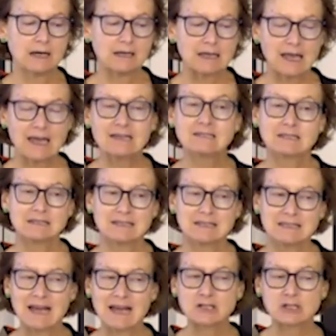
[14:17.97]
a case that
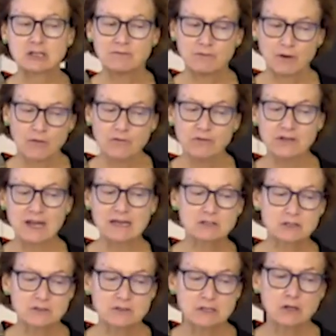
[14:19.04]
didn't actually involve the
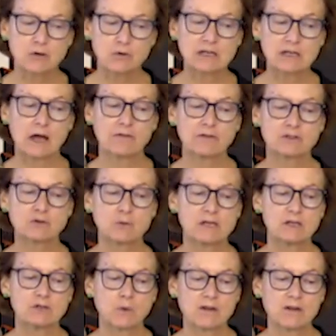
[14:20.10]
national security law, the
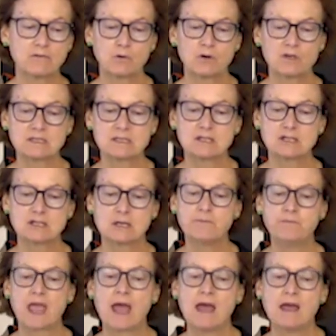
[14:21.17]
2024 decision.